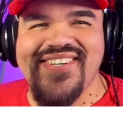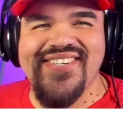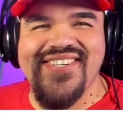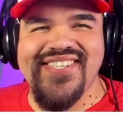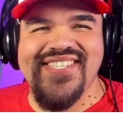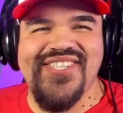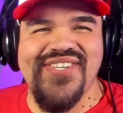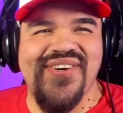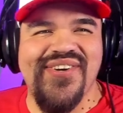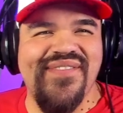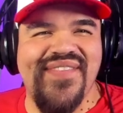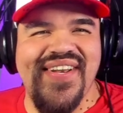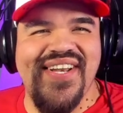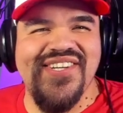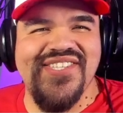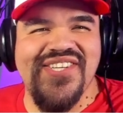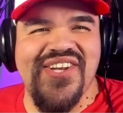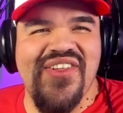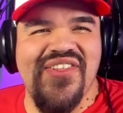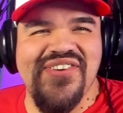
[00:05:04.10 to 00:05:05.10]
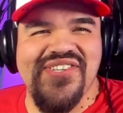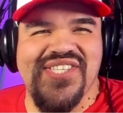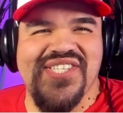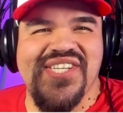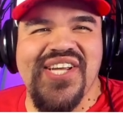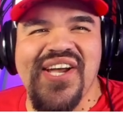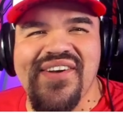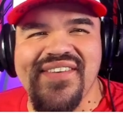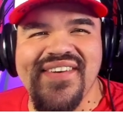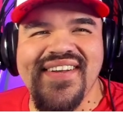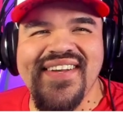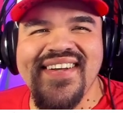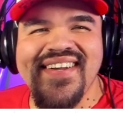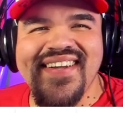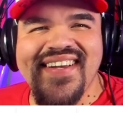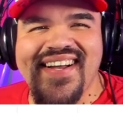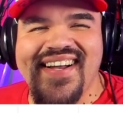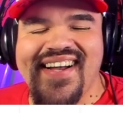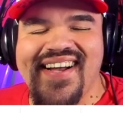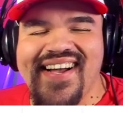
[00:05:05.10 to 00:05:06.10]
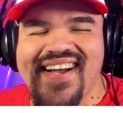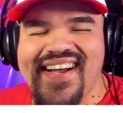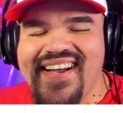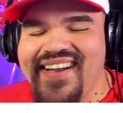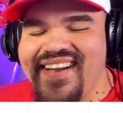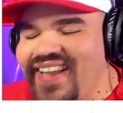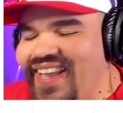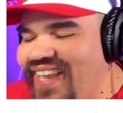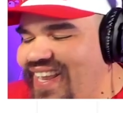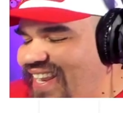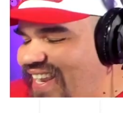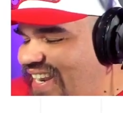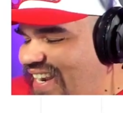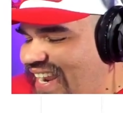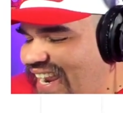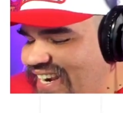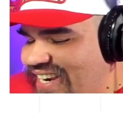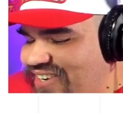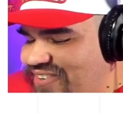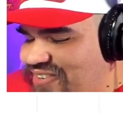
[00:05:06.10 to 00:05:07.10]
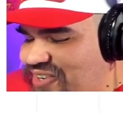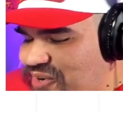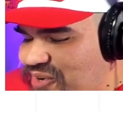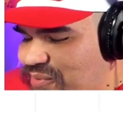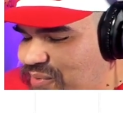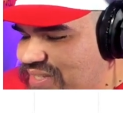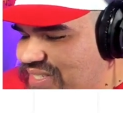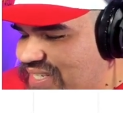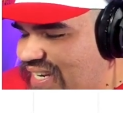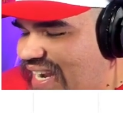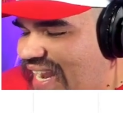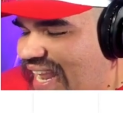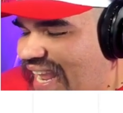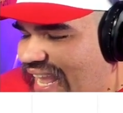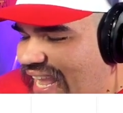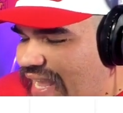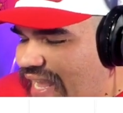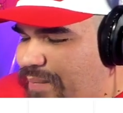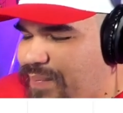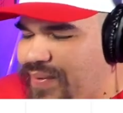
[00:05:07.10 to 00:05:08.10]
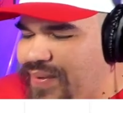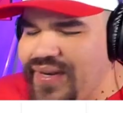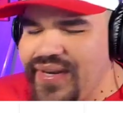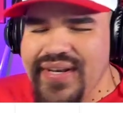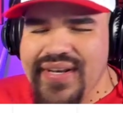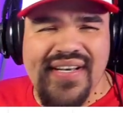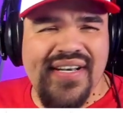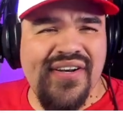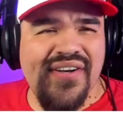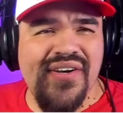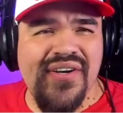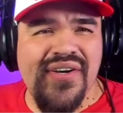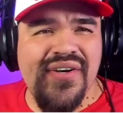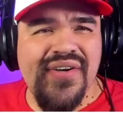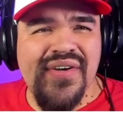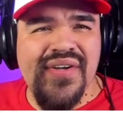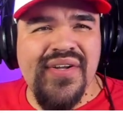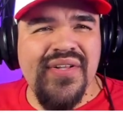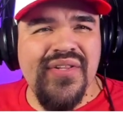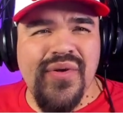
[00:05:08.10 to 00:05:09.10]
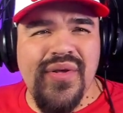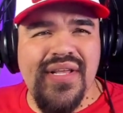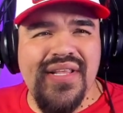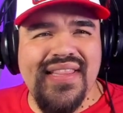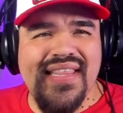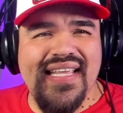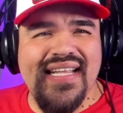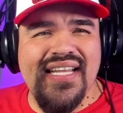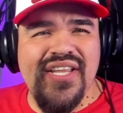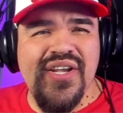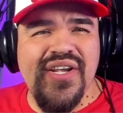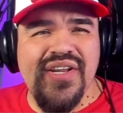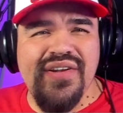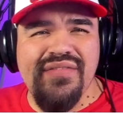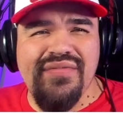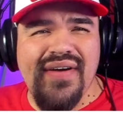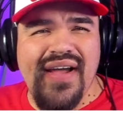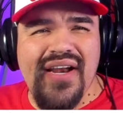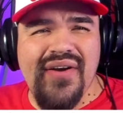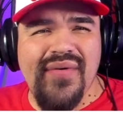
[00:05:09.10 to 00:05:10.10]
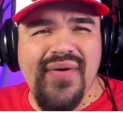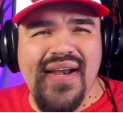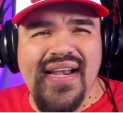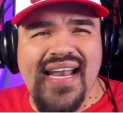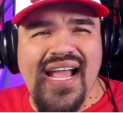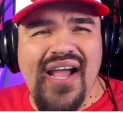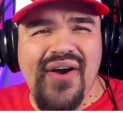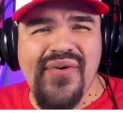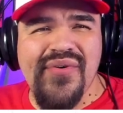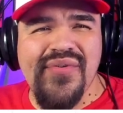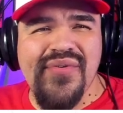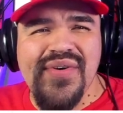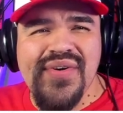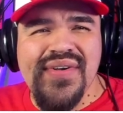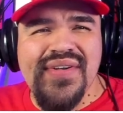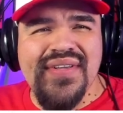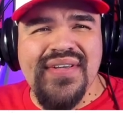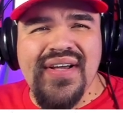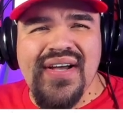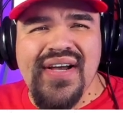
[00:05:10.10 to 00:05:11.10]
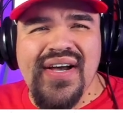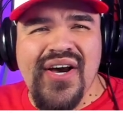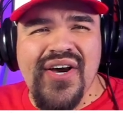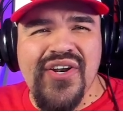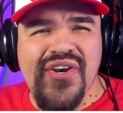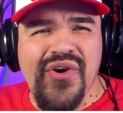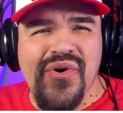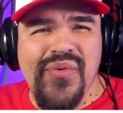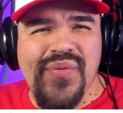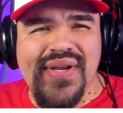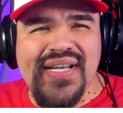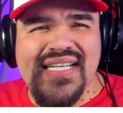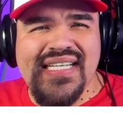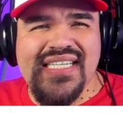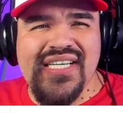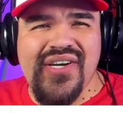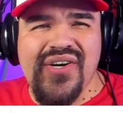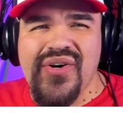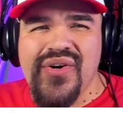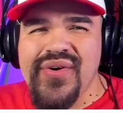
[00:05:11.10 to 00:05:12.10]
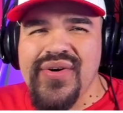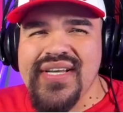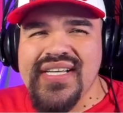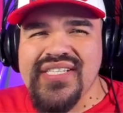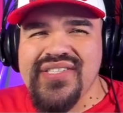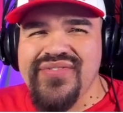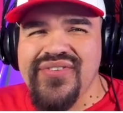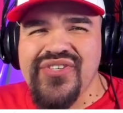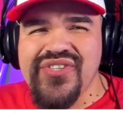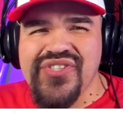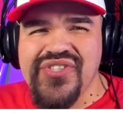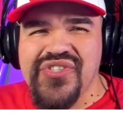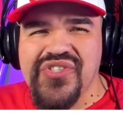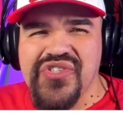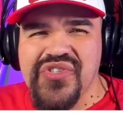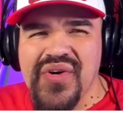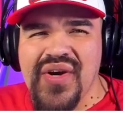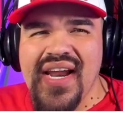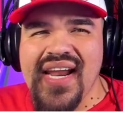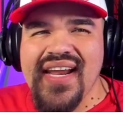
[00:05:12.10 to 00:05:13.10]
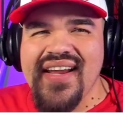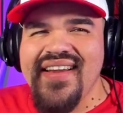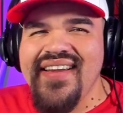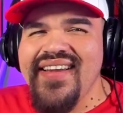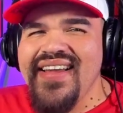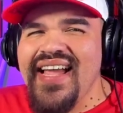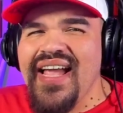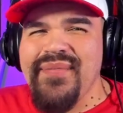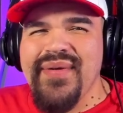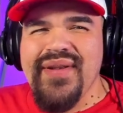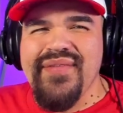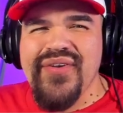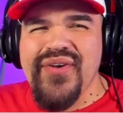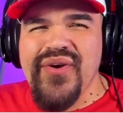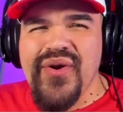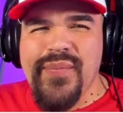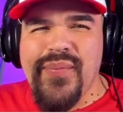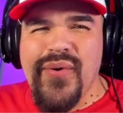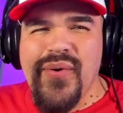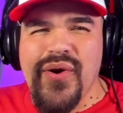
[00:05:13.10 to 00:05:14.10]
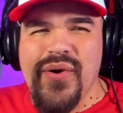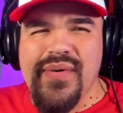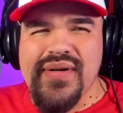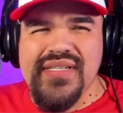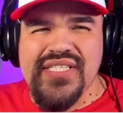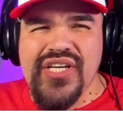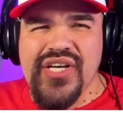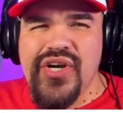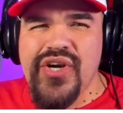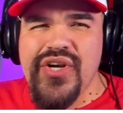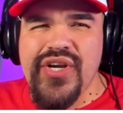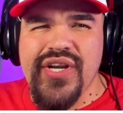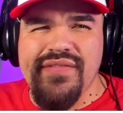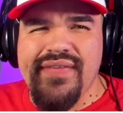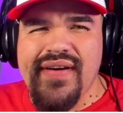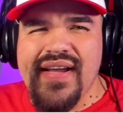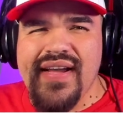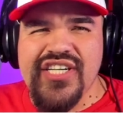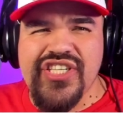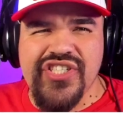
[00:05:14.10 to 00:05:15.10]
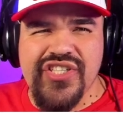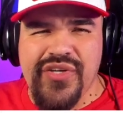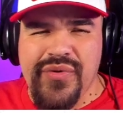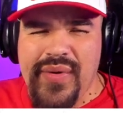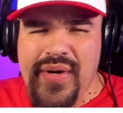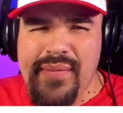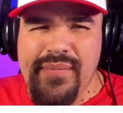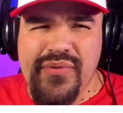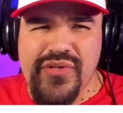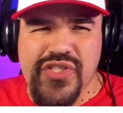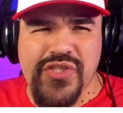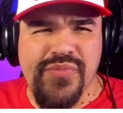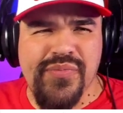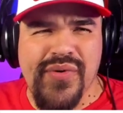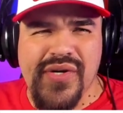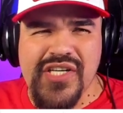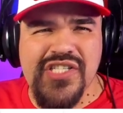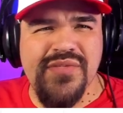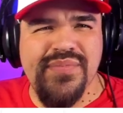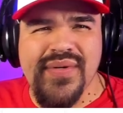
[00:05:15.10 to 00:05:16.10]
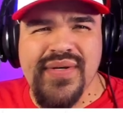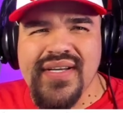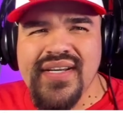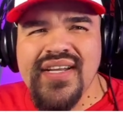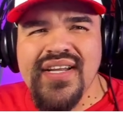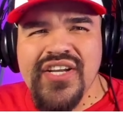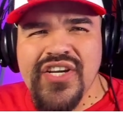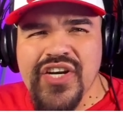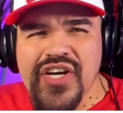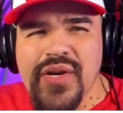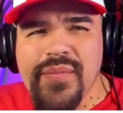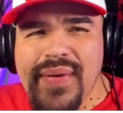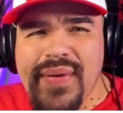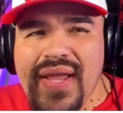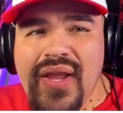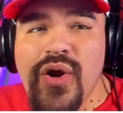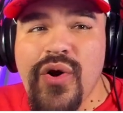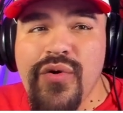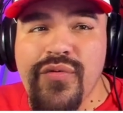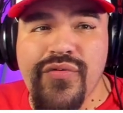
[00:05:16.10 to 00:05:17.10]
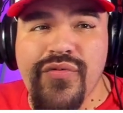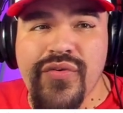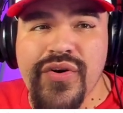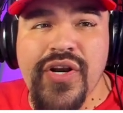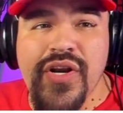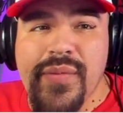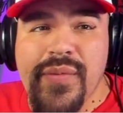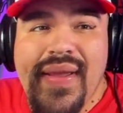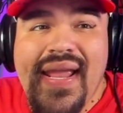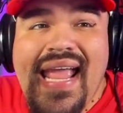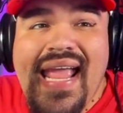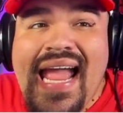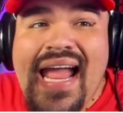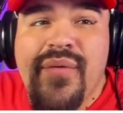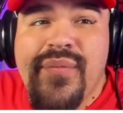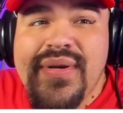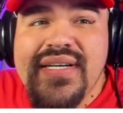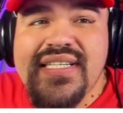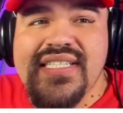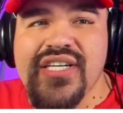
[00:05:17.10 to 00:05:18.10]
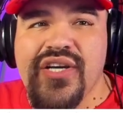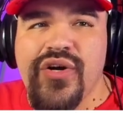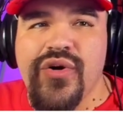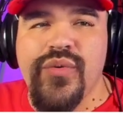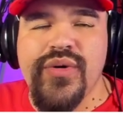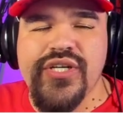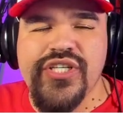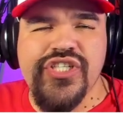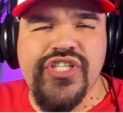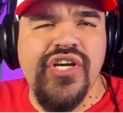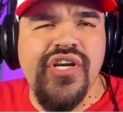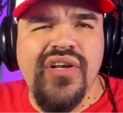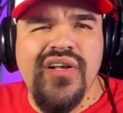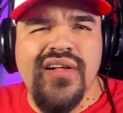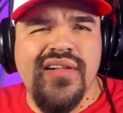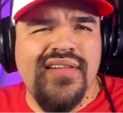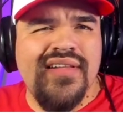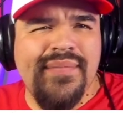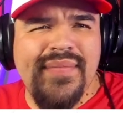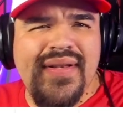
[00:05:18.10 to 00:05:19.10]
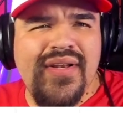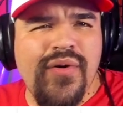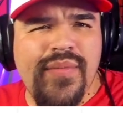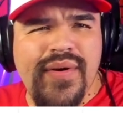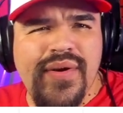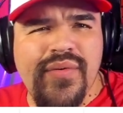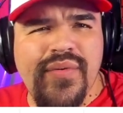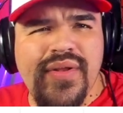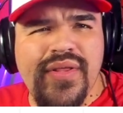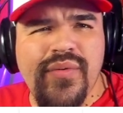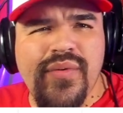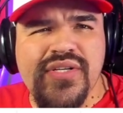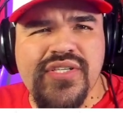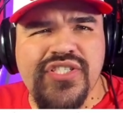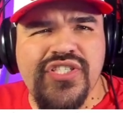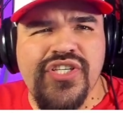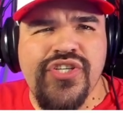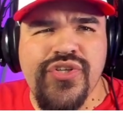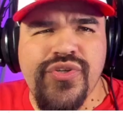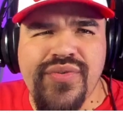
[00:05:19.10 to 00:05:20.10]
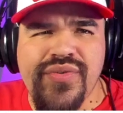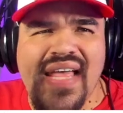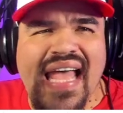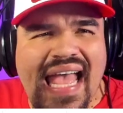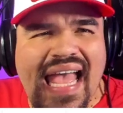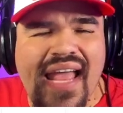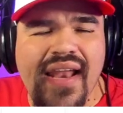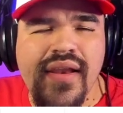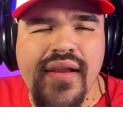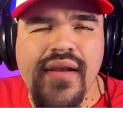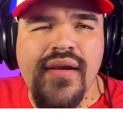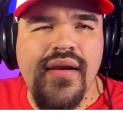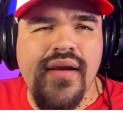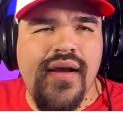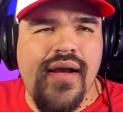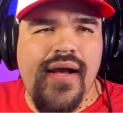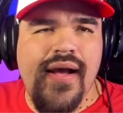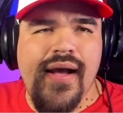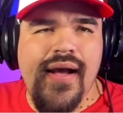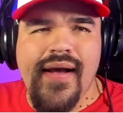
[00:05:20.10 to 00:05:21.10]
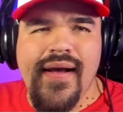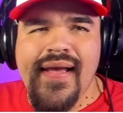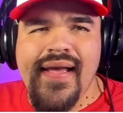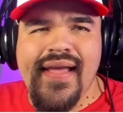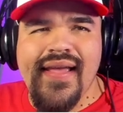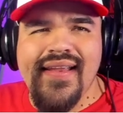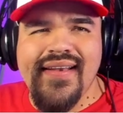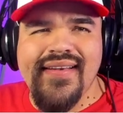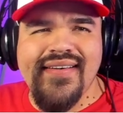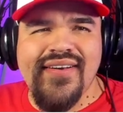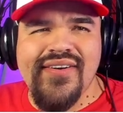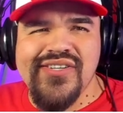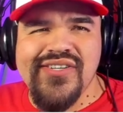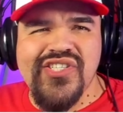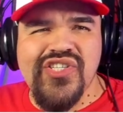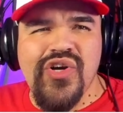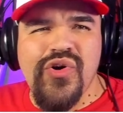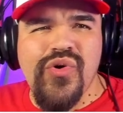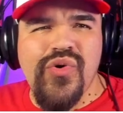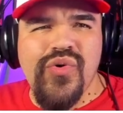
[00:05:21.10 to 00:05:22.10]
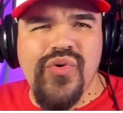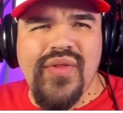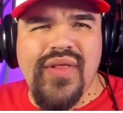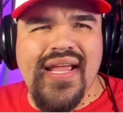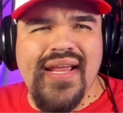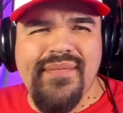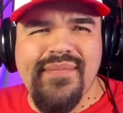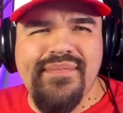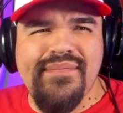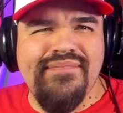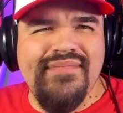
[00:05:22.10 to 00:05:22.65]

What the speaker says: just doing videos on other stuff. And I don't know what's gonna happen. And the only thing that you can find right now under retail is Fusion Strike. I mean, if you go to Pokemon Center, you can find Chilling Rain Booster Box, but you're gonna pay at retail, which, I mean, nobody really wants to do that. And there's no,